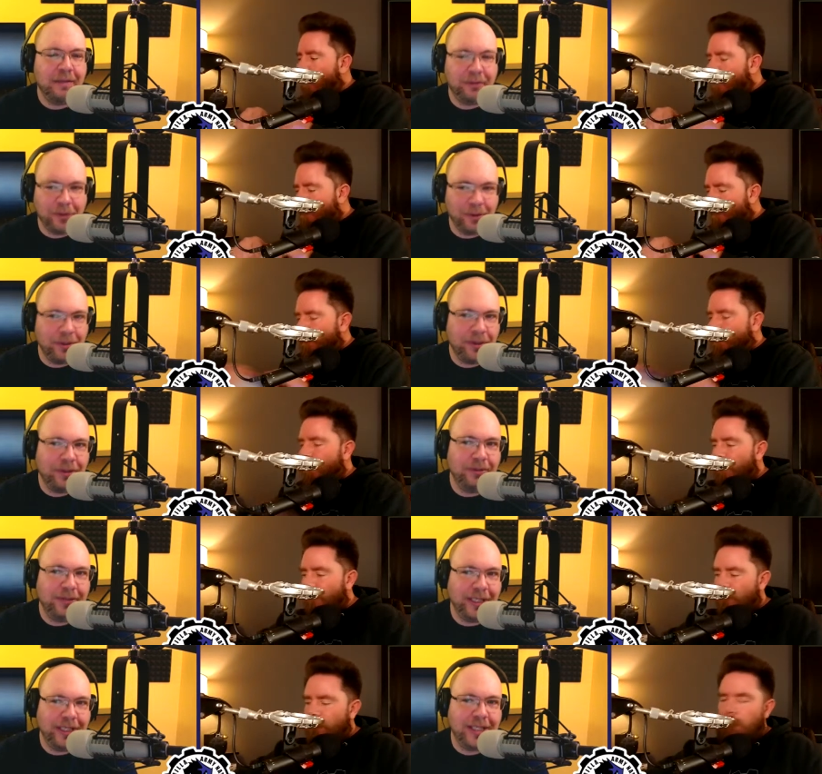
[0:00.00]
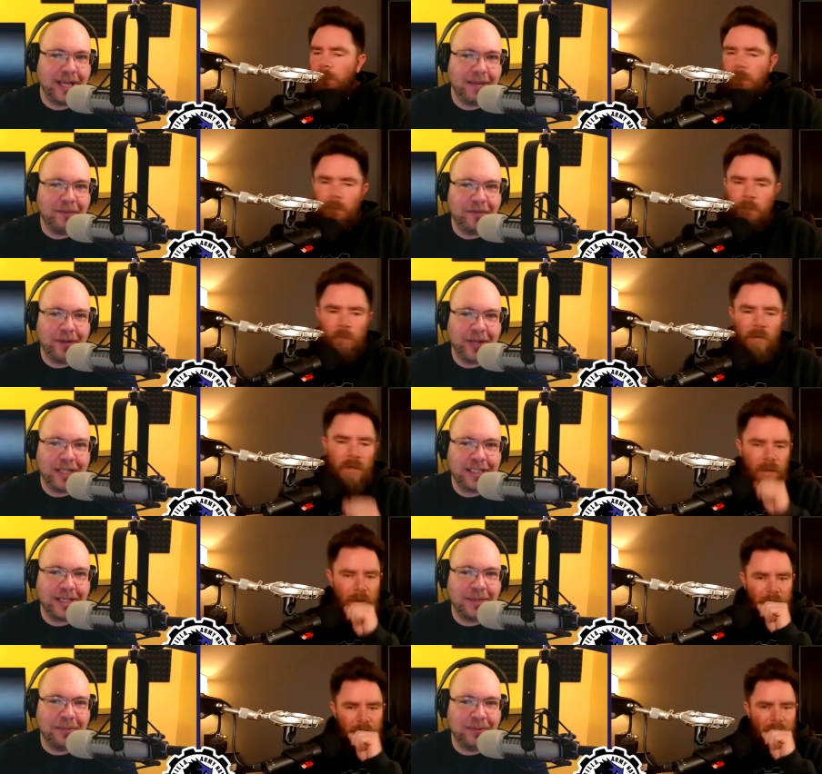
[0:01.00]
Speaker 1: going through Leads Lab for the last
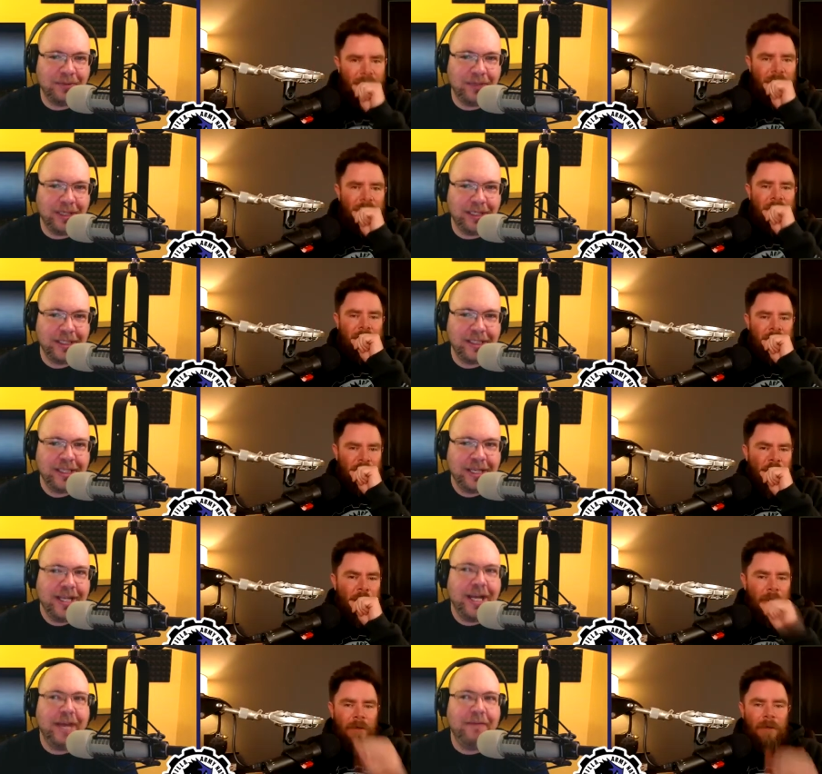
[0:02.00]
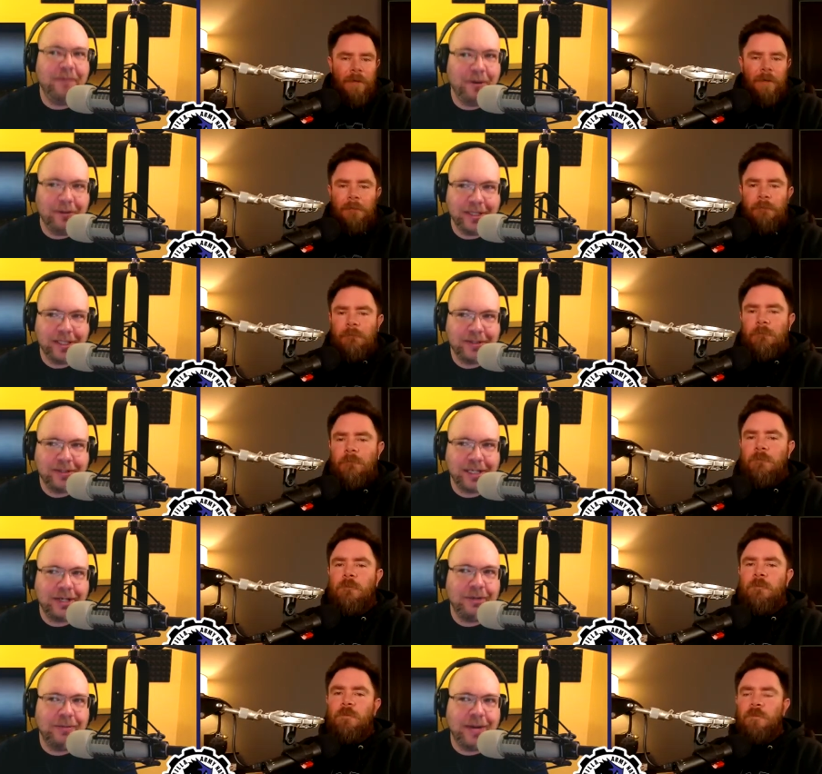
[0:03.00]
couple of weeks, I've noticed, I was like,
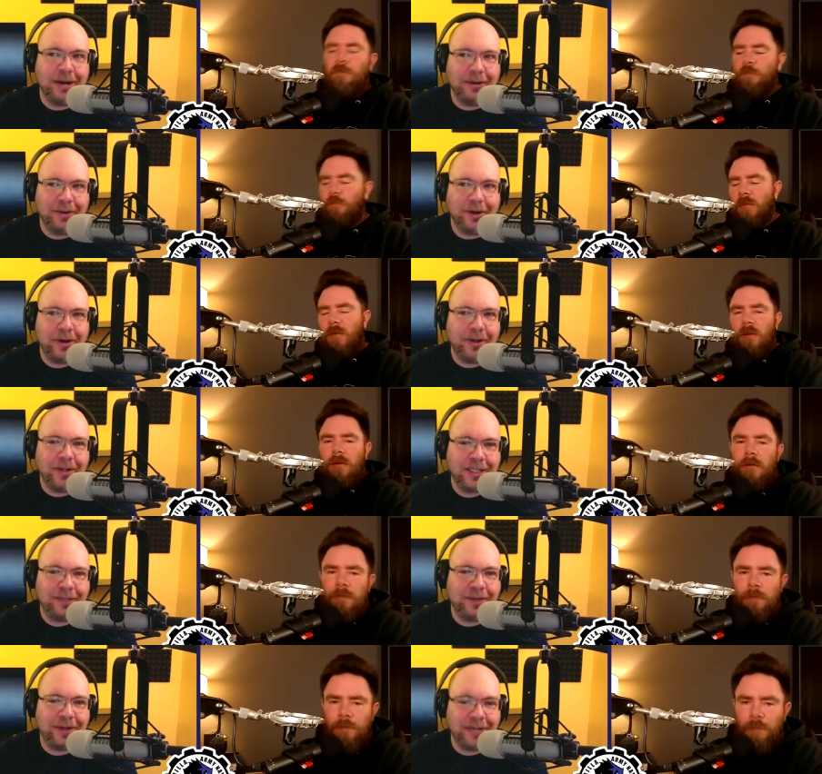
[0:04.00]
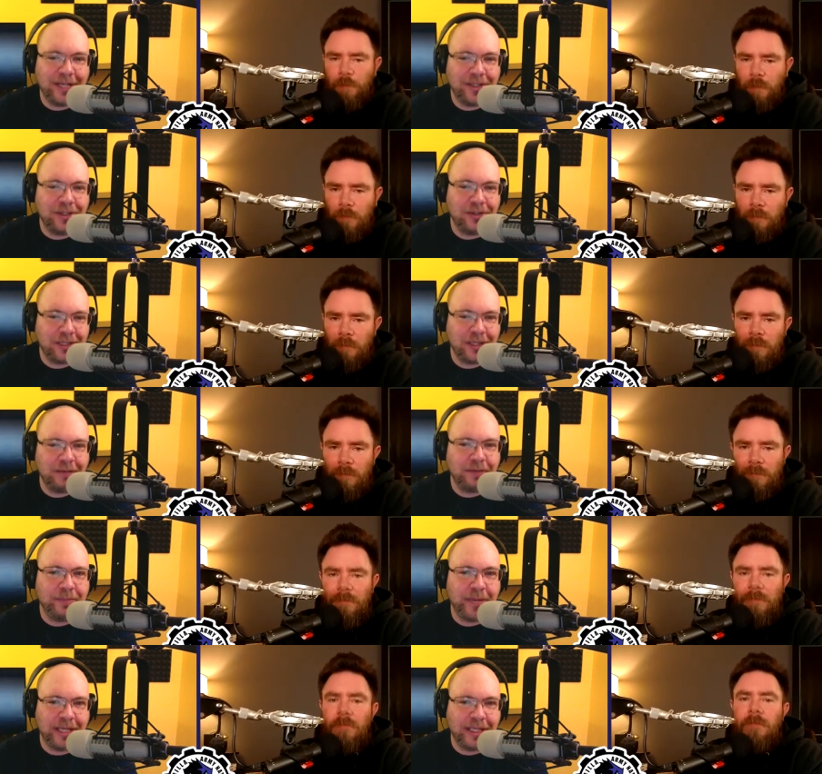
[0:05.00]
oh, wow, all of this foundational stuff is
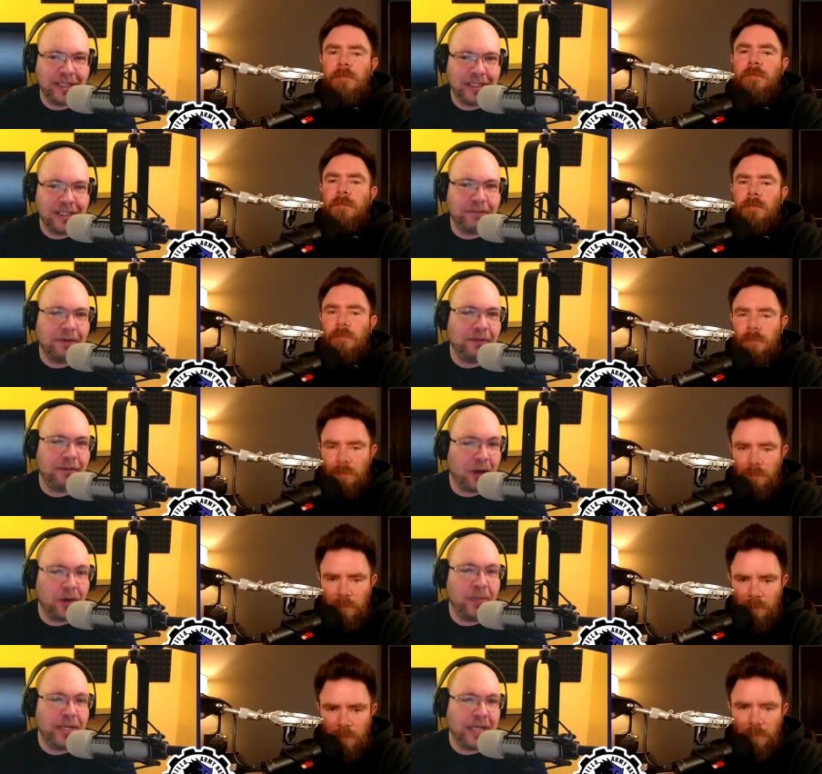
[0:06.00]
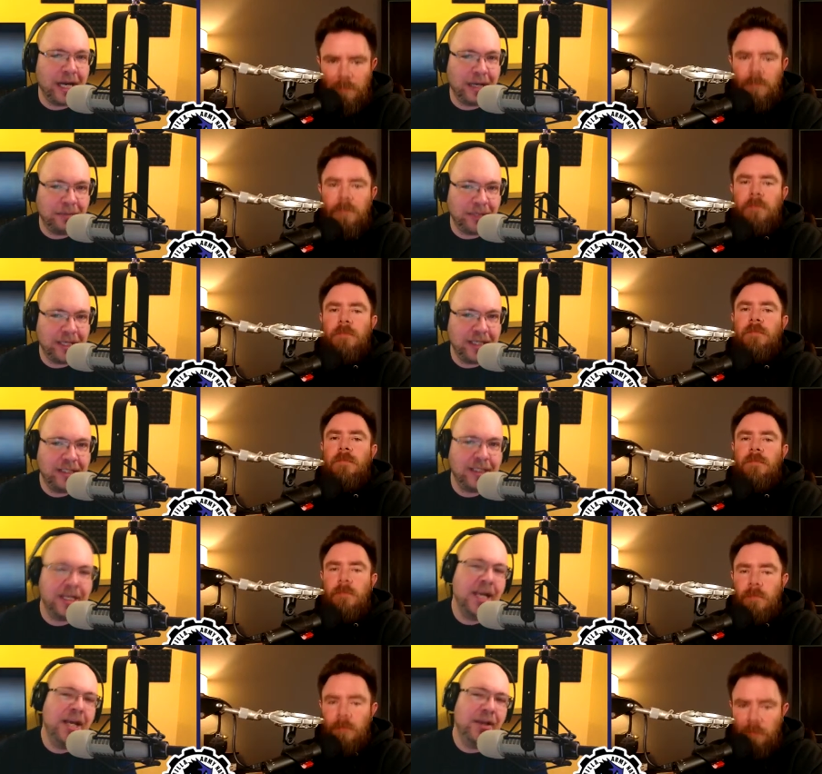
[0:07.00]
making the stuff I've already got in place,
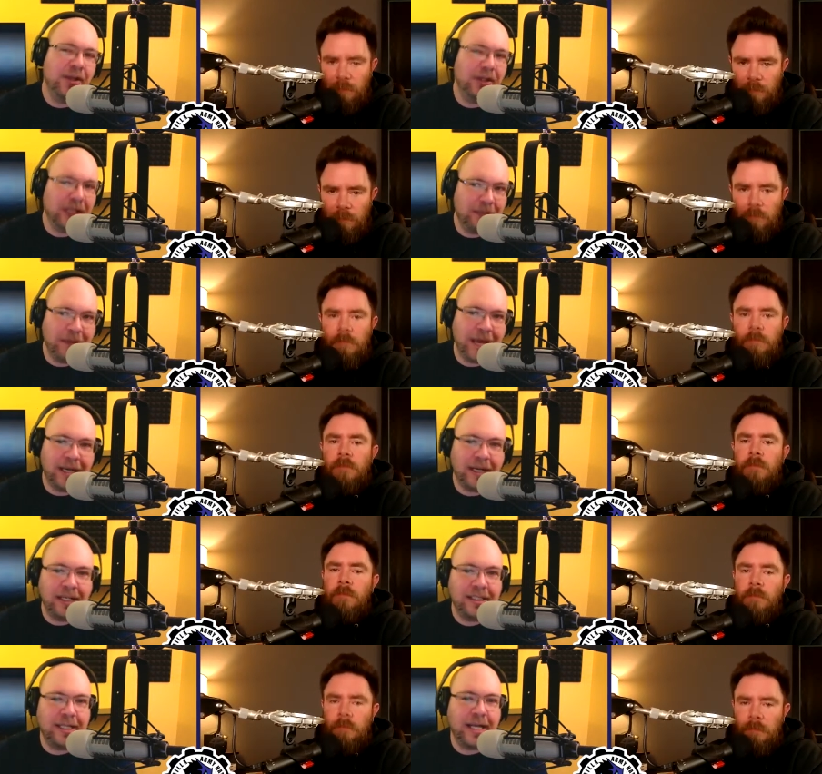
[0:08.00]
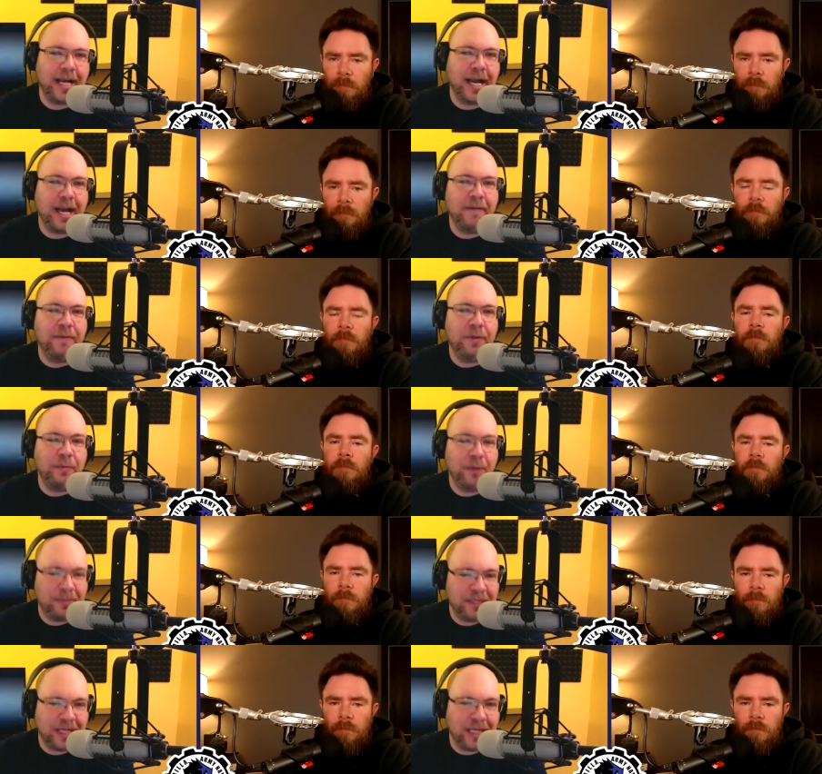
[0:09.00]
the lead magnets that I have, the
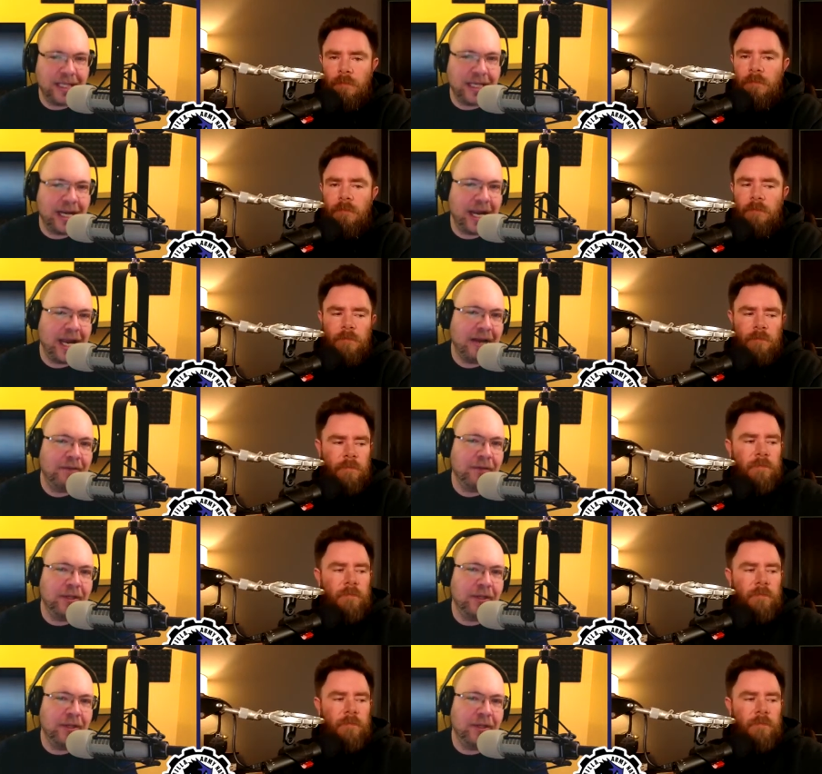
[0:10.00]
website that I have,